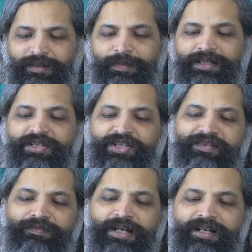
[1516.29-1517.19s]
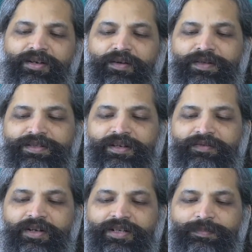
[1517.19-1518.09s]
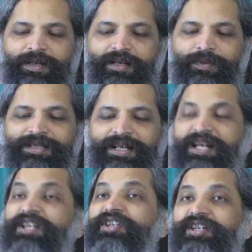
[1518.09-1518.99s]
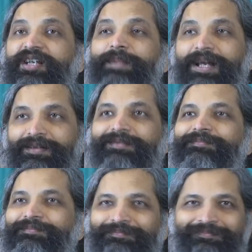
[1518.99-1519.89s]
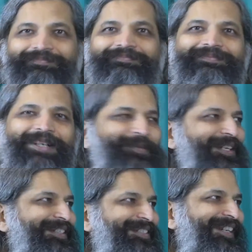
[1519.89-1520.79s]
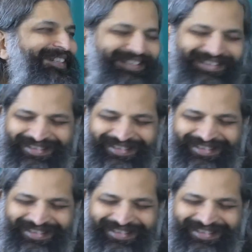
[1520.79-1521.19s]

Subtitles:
But the chief medical officer of the hospital was an energetic man. Now we understand.